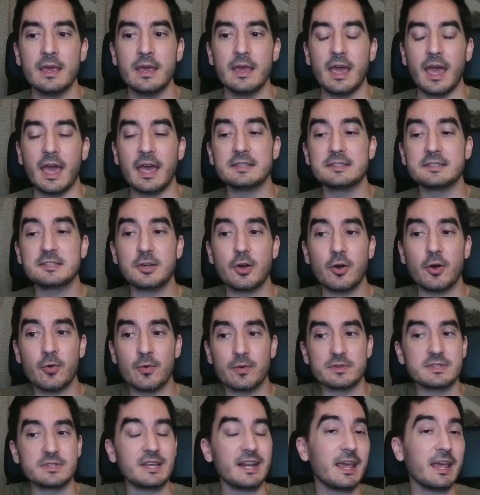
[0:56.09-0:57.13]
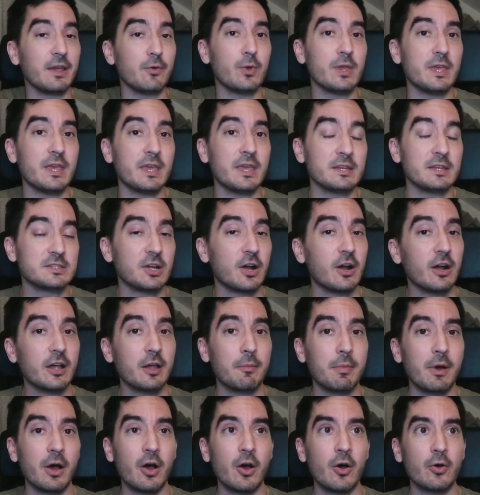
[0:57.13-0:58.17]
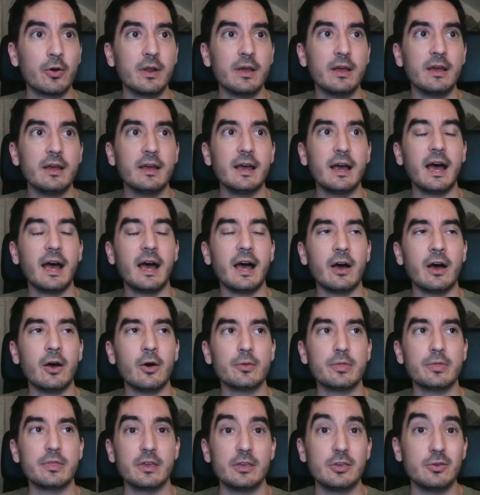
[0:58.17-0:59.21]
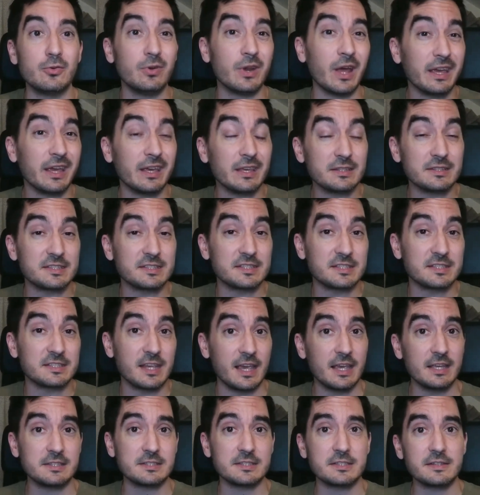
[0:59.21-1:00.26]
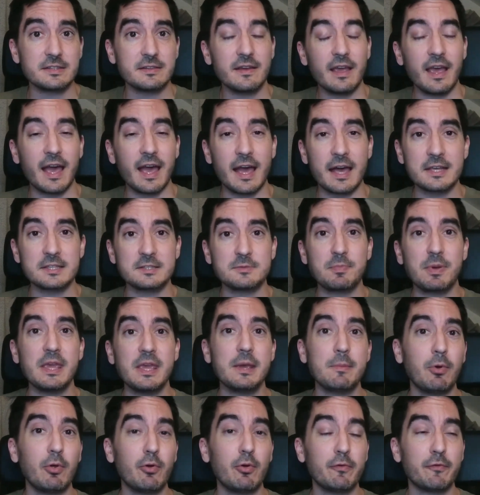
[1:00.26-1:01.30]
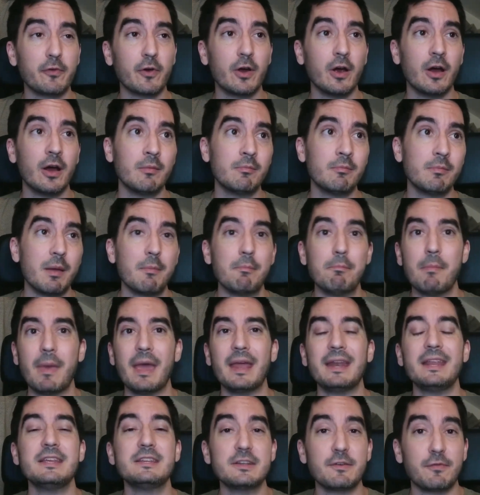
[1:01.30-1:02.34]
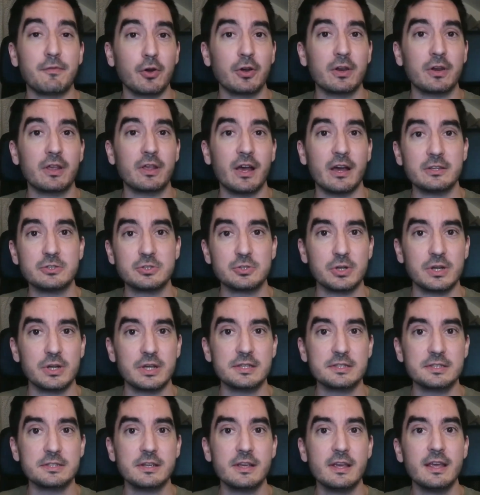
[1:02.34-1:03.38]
And so today we can talk about how the United States has people from many different countries